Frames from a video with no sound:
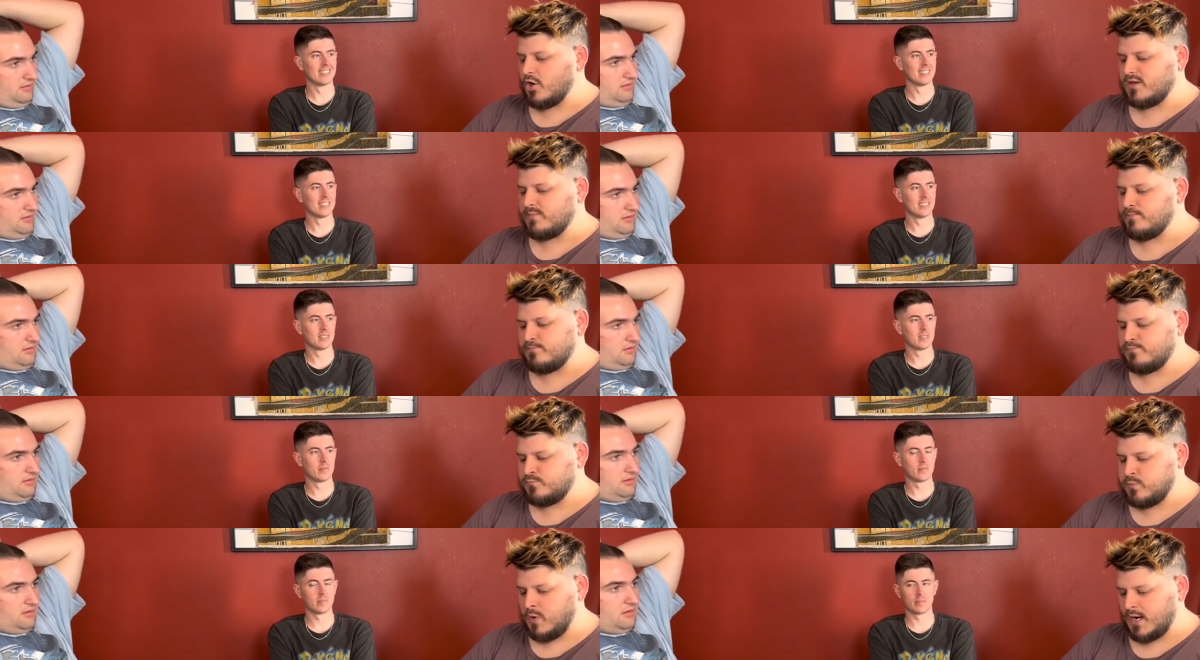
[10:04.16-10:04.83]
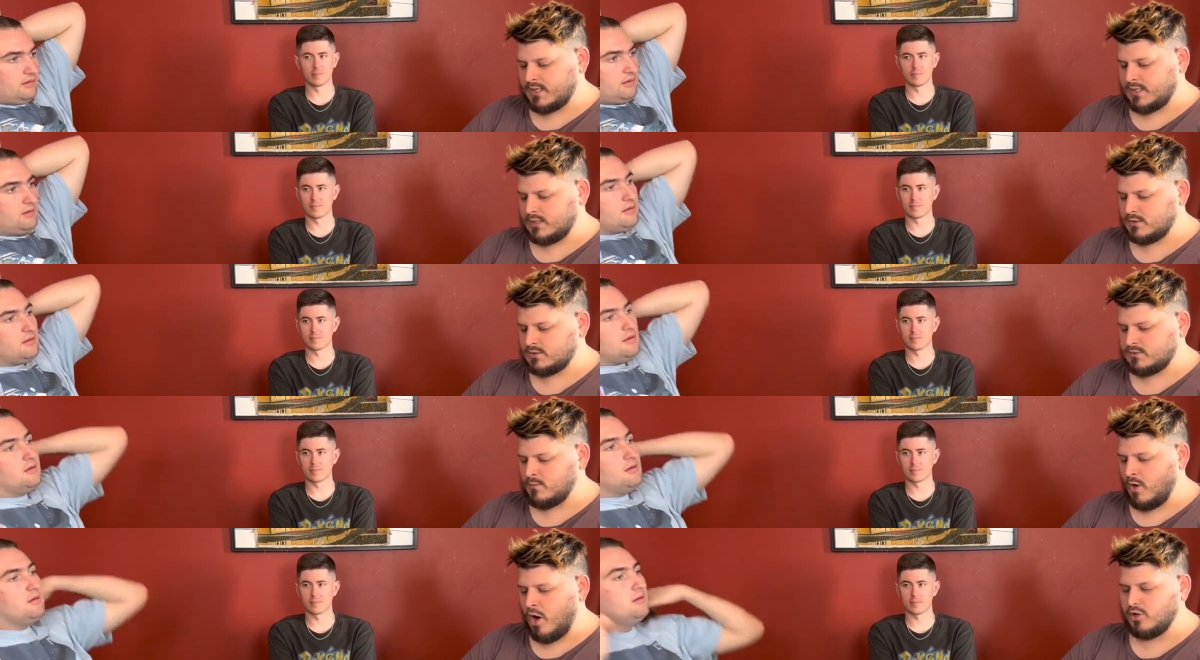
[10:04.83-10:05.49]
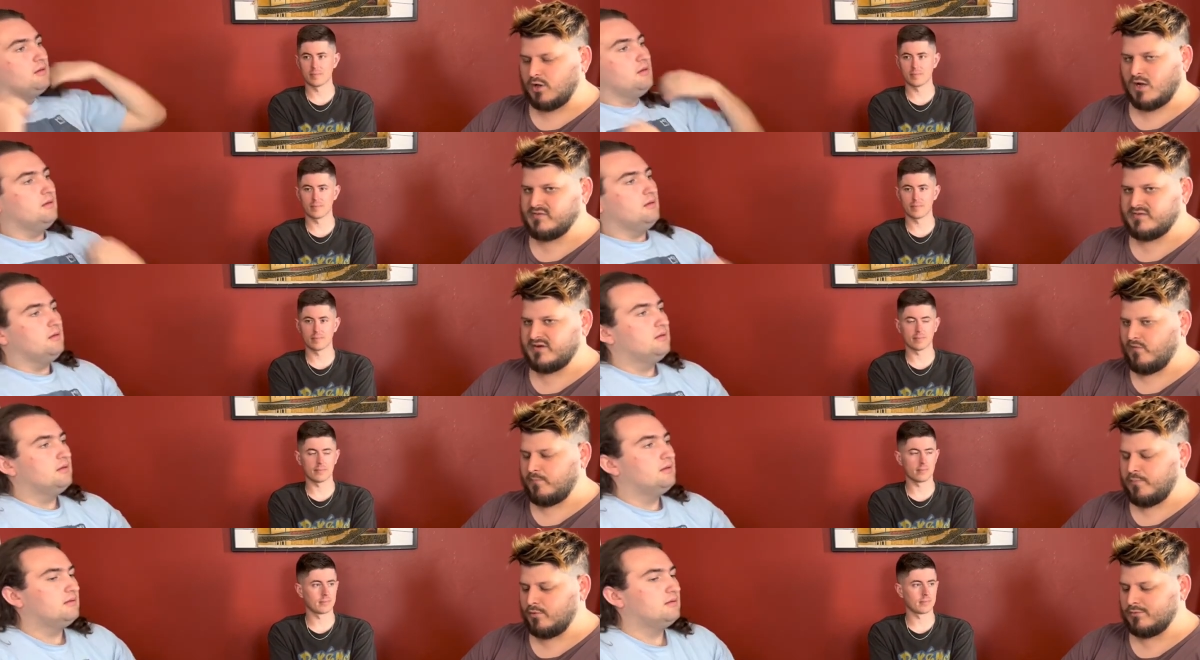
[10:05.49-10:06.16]
Speaker 1: only like hole I've
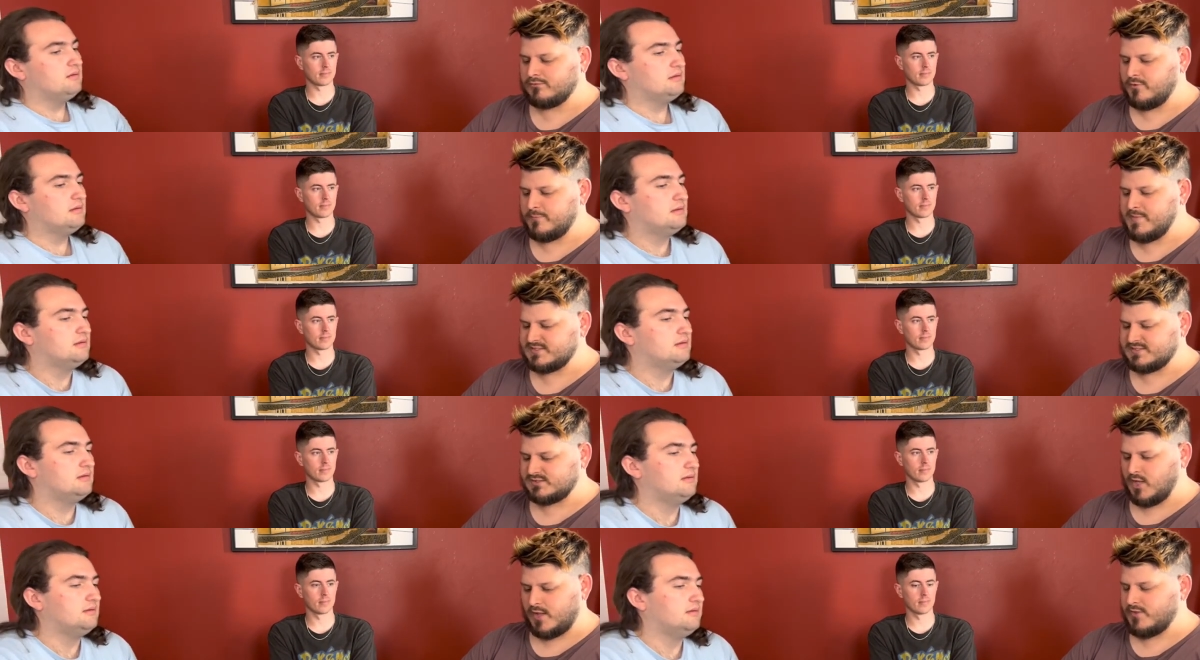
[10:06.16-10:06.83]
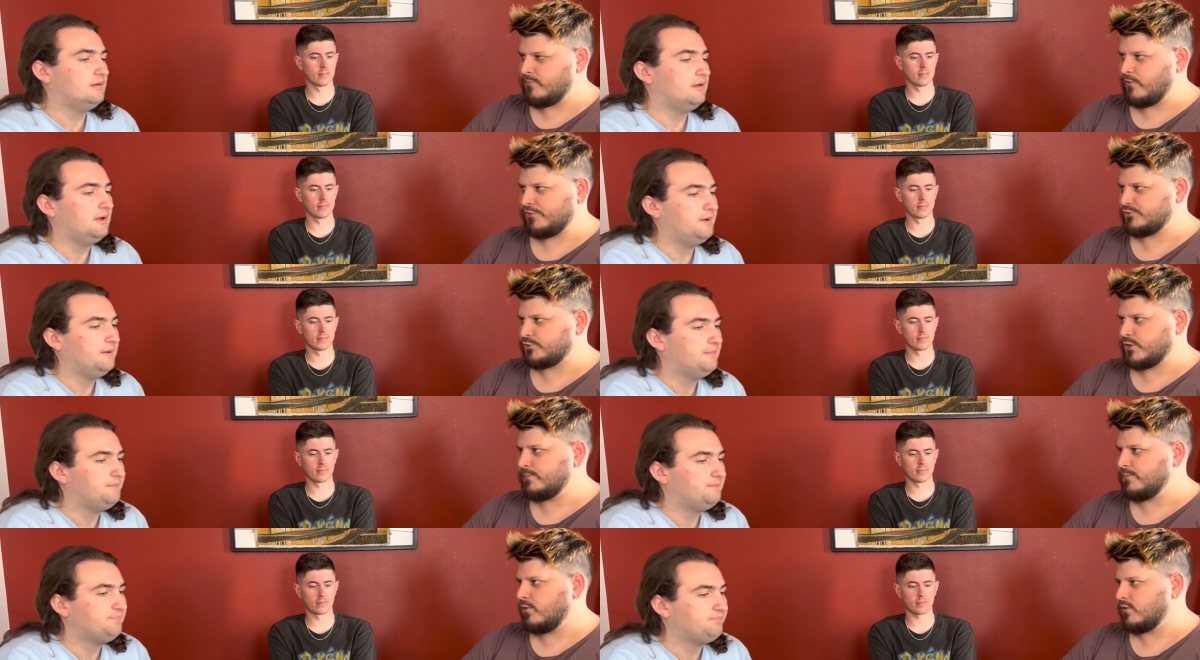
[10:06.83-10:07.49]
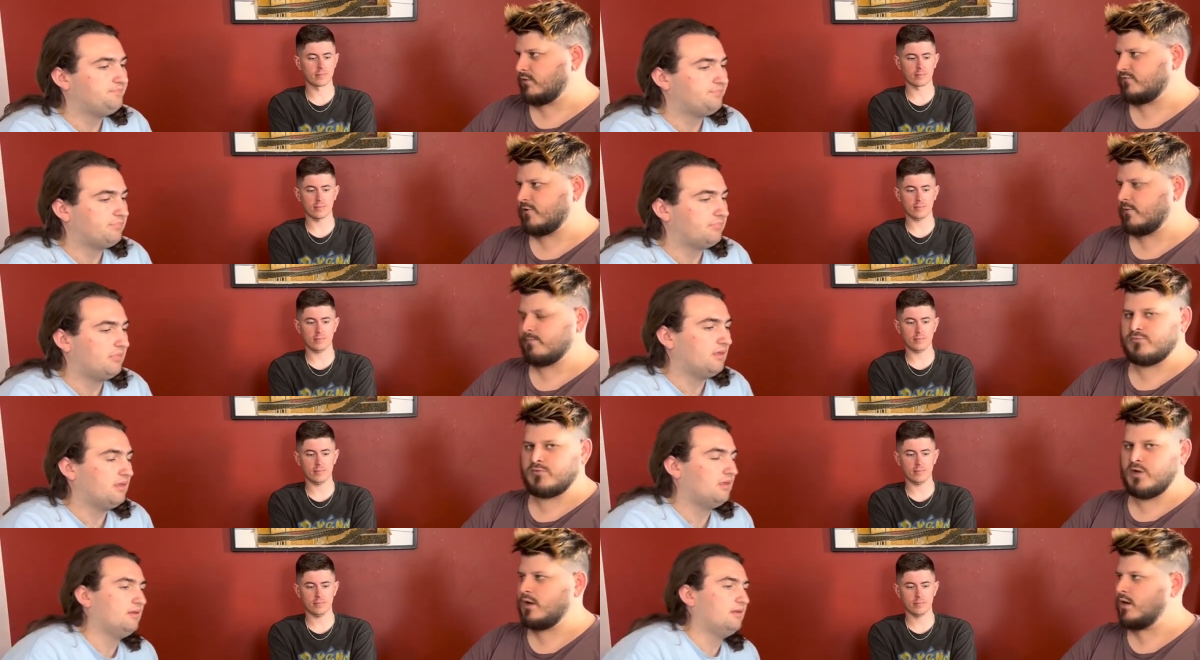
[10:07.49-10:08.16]
ever pulled from this is like the Monster Reborn
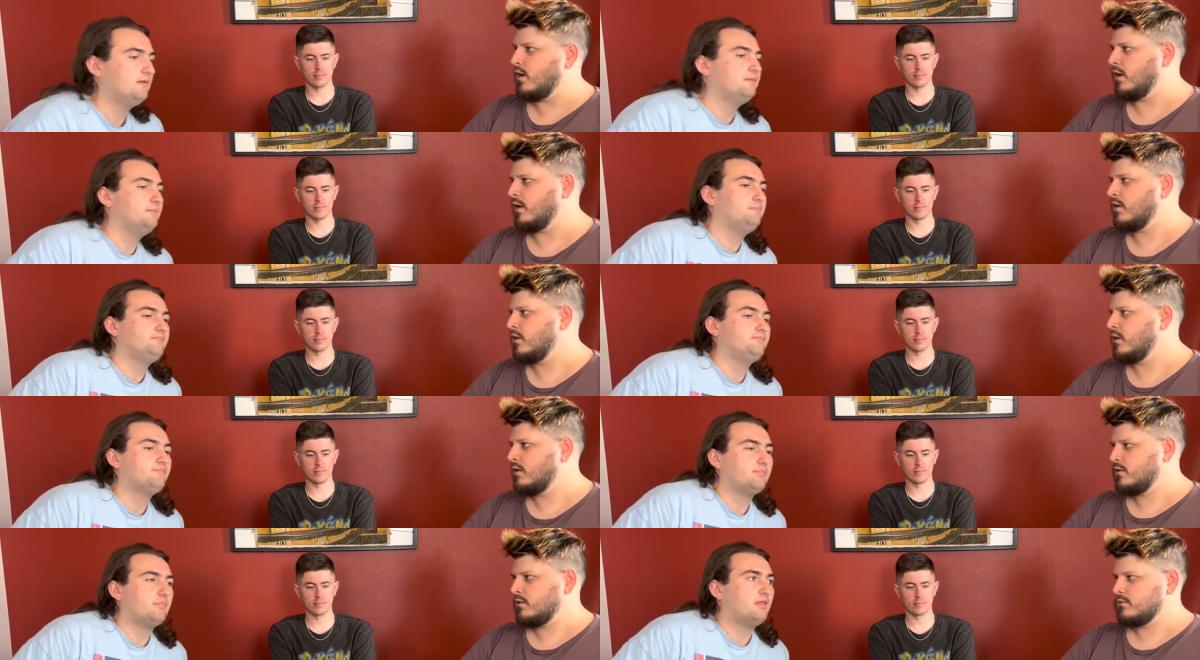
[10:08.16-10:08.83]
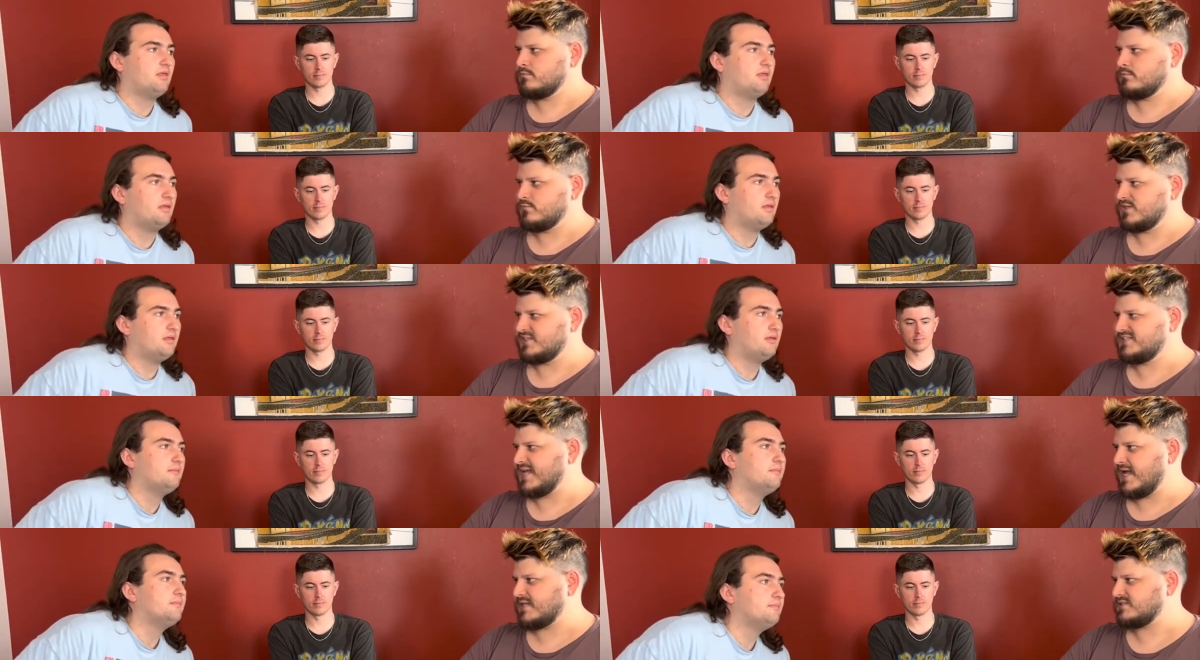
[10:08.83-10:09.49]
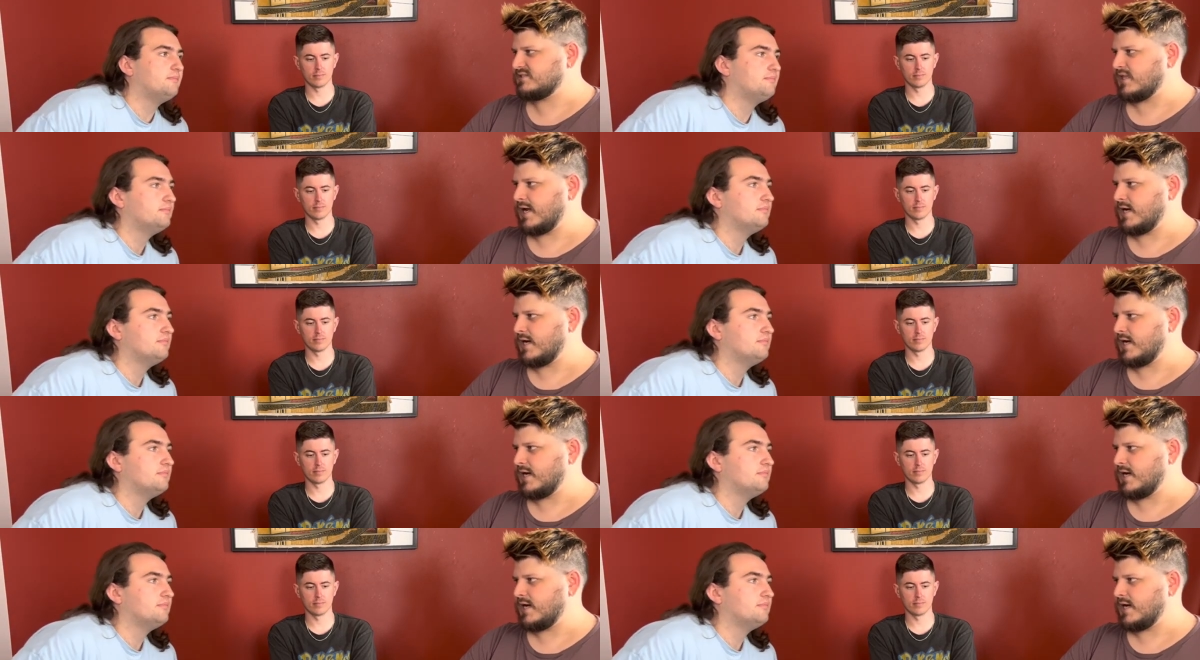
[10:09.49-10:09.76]
from the the sets,